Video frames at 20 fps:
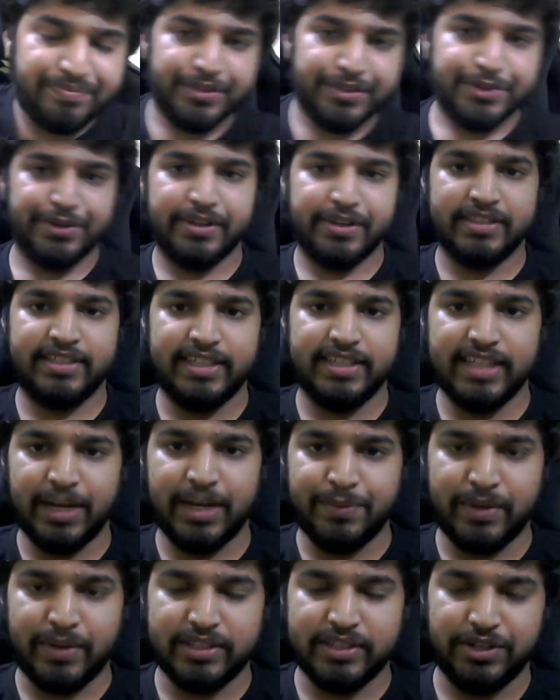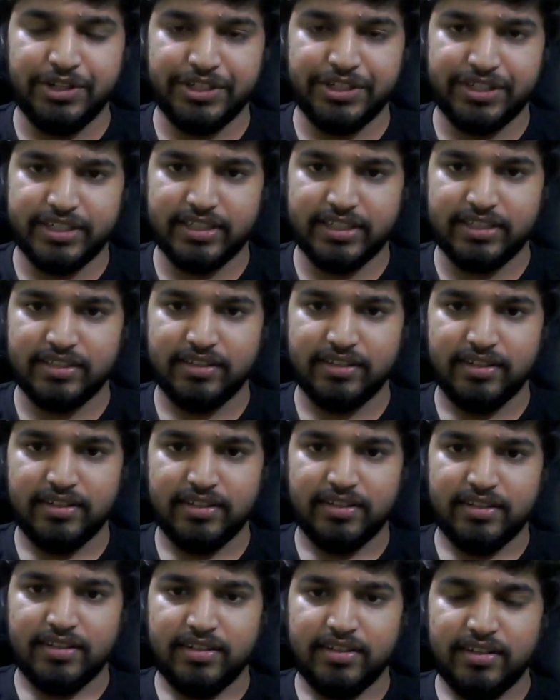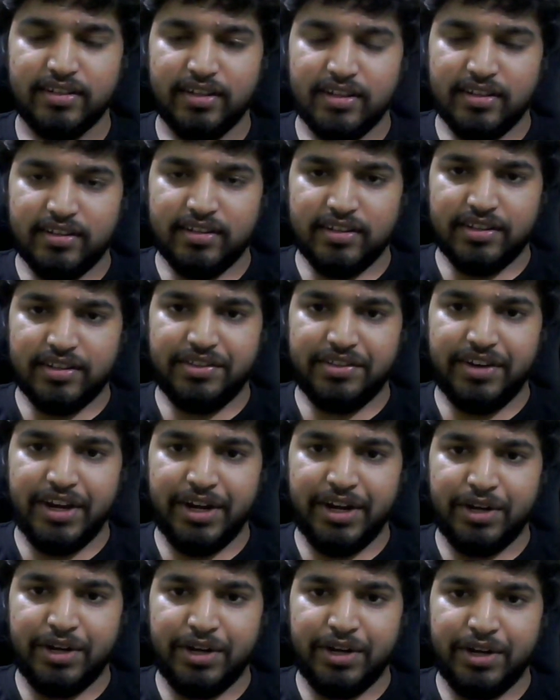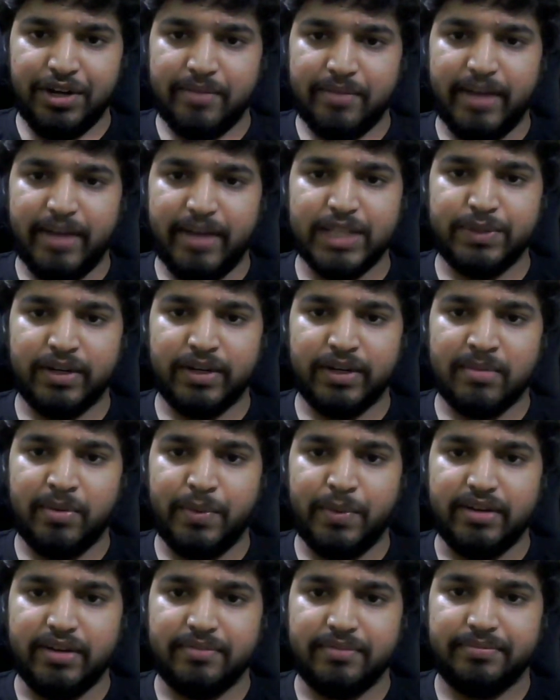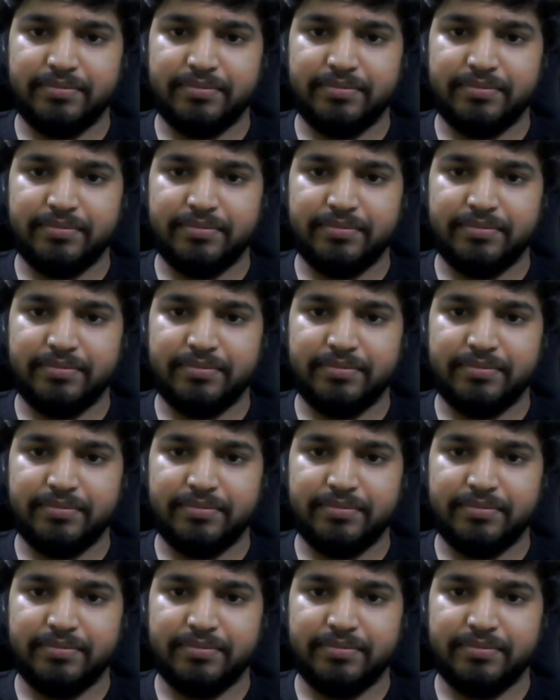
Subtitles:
You can see that one solution is 3 into minus 1 comma 1.